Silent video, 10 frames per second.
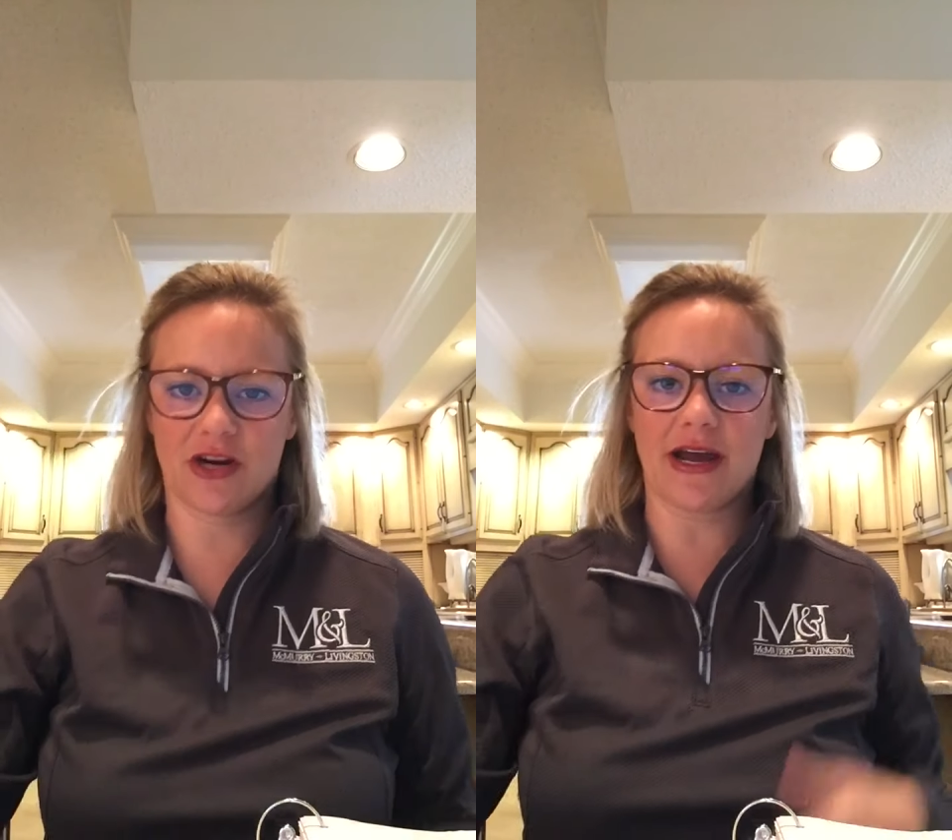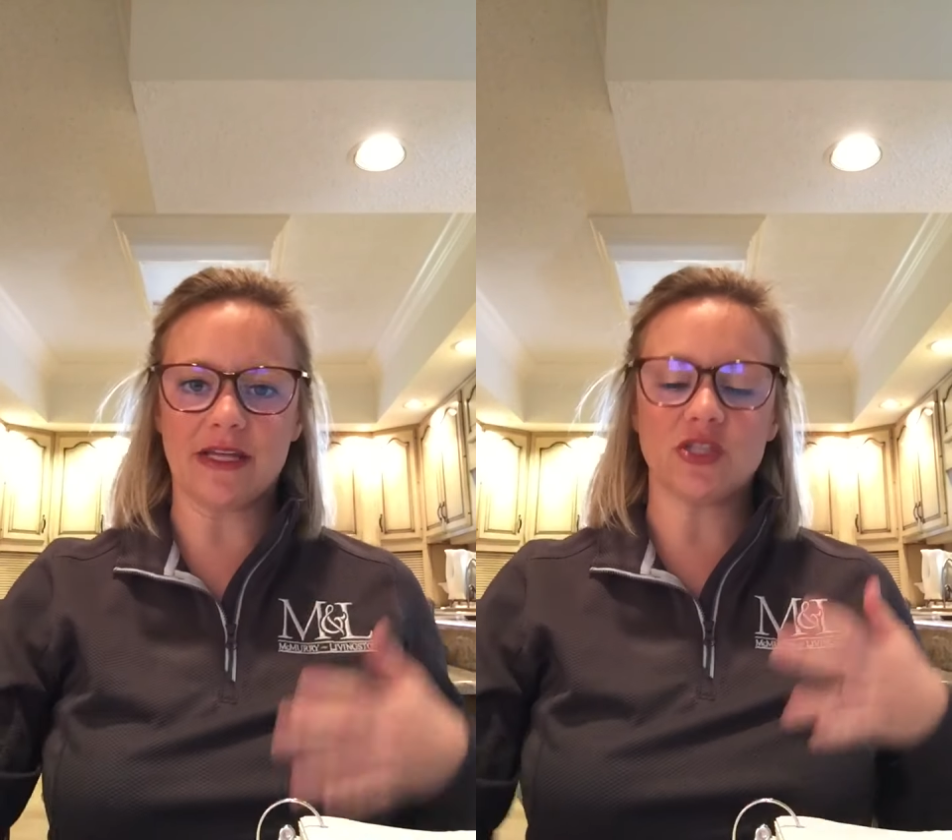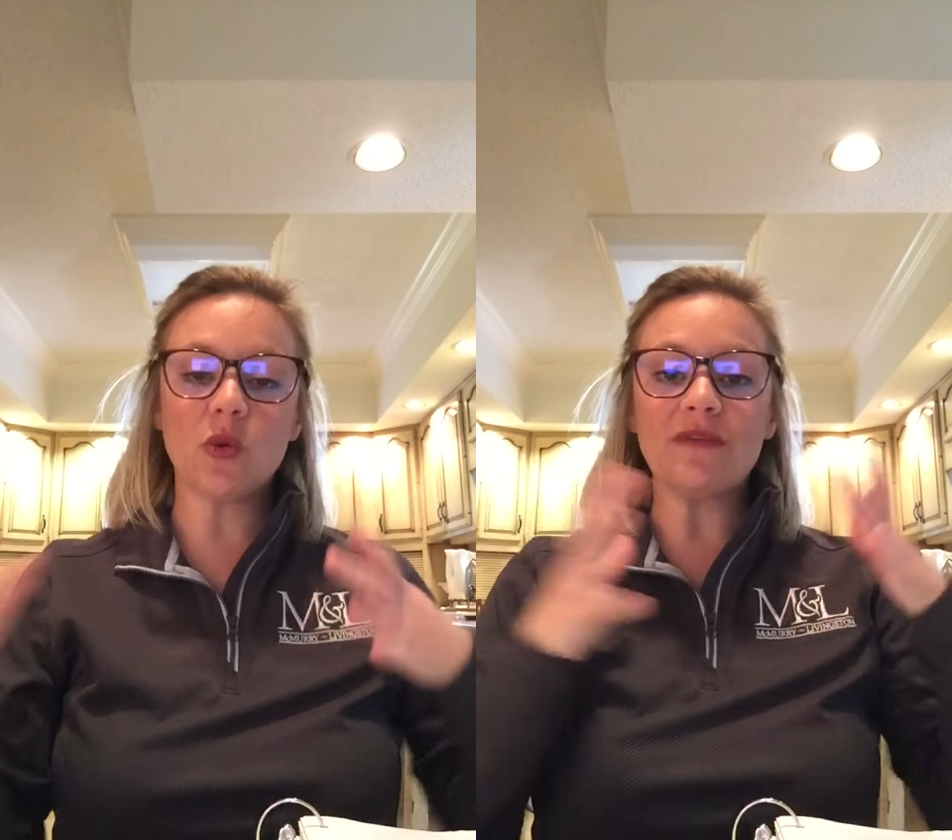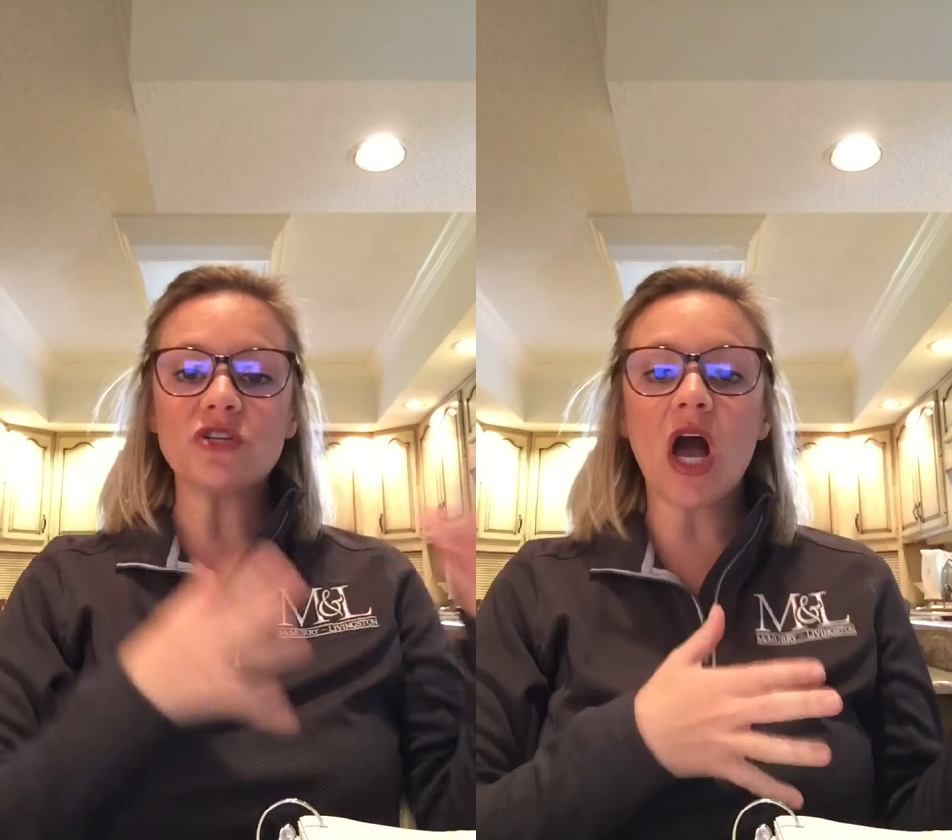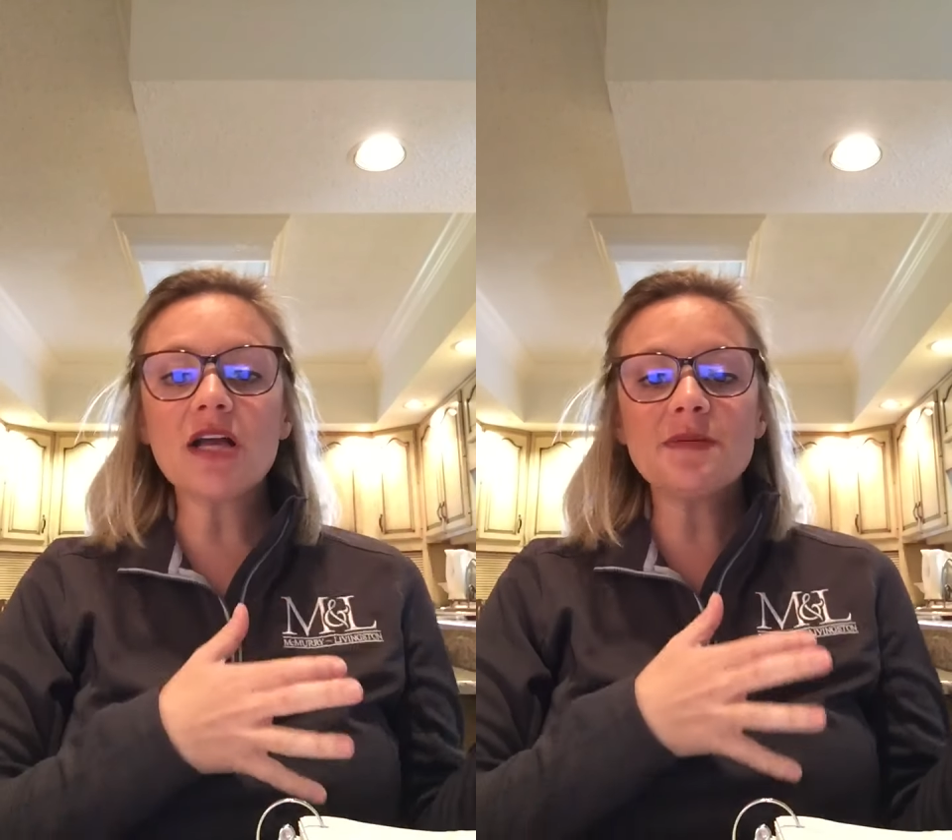All right, so we've
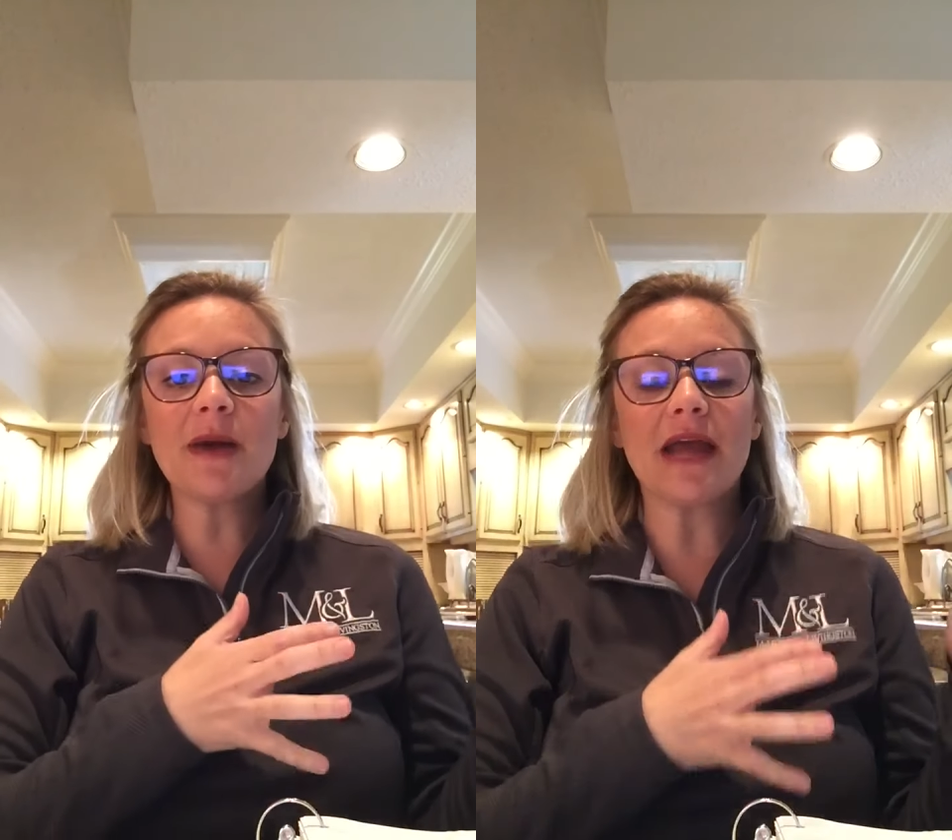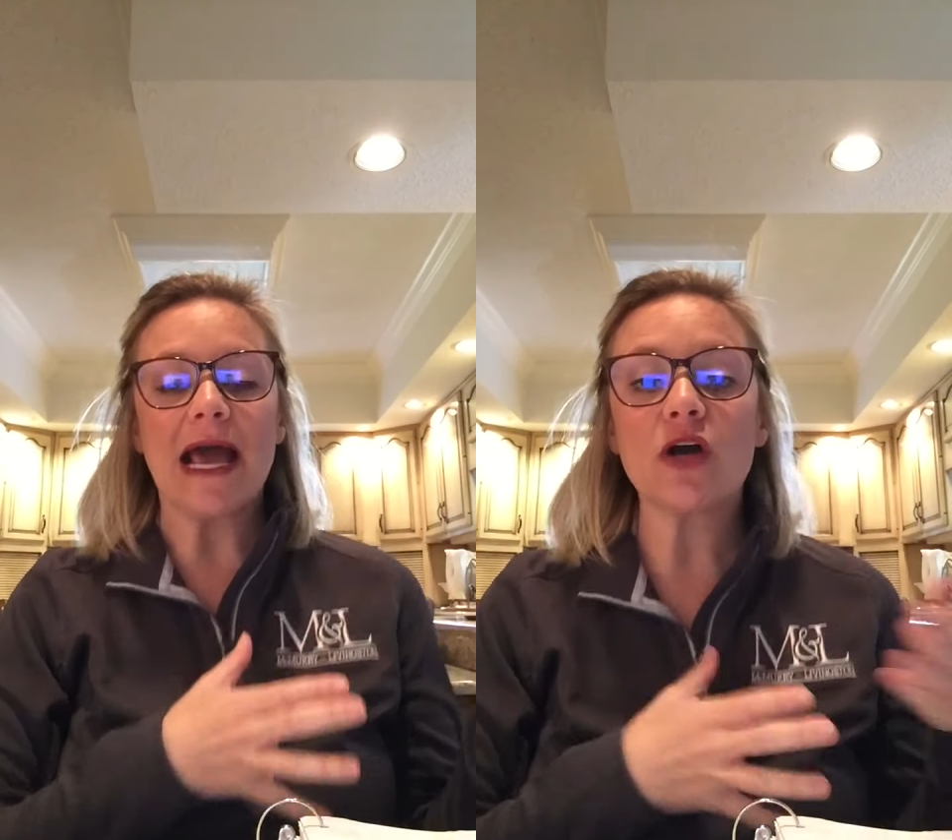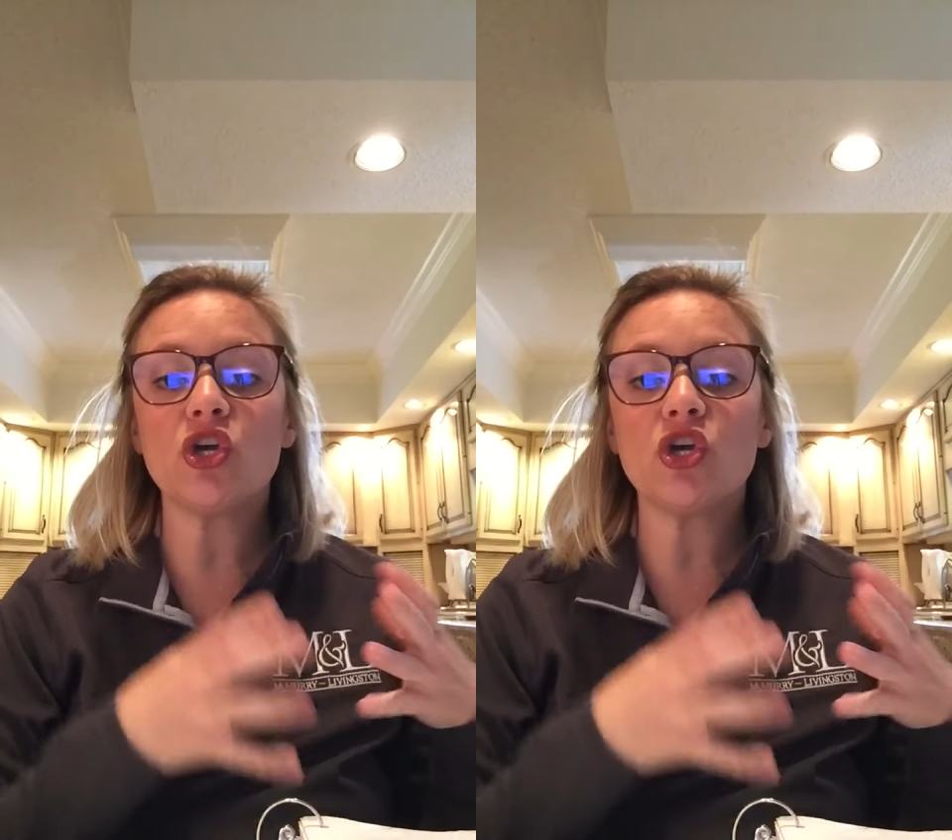talked about how